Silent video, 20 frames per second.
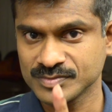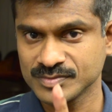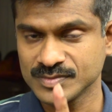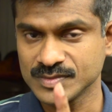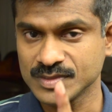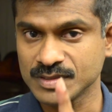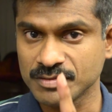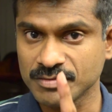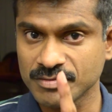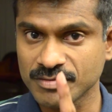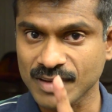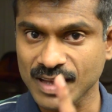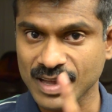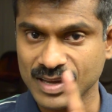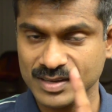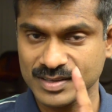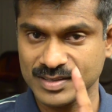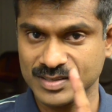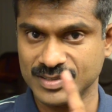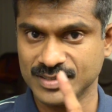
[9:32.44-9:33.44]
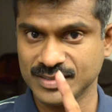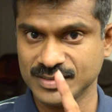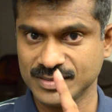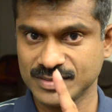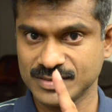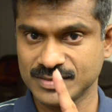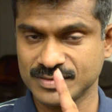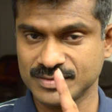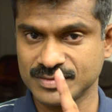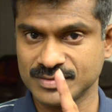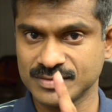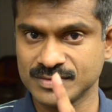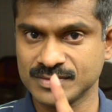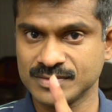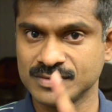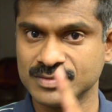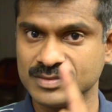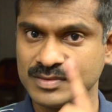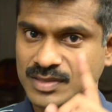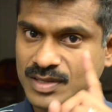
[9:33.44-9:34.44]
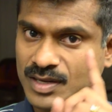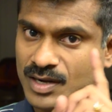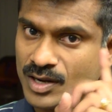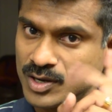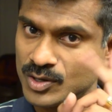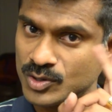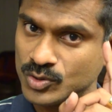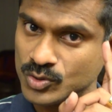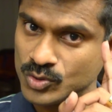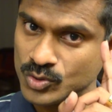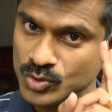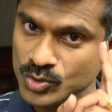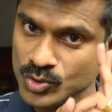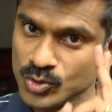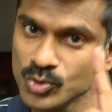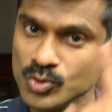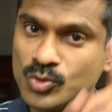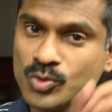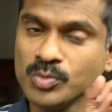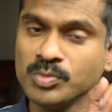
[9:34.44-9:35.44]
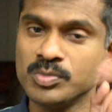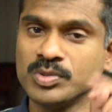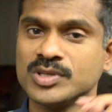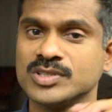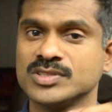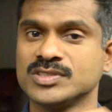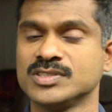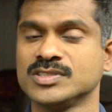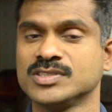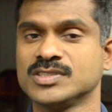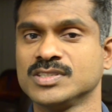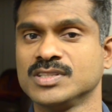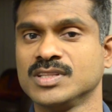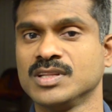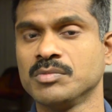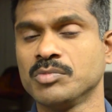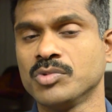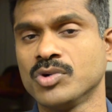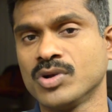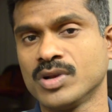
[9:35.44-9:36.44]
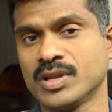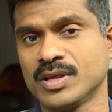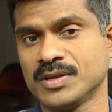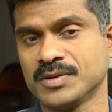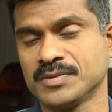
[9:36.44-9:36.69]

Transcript: The fact is, there are two persons in the body.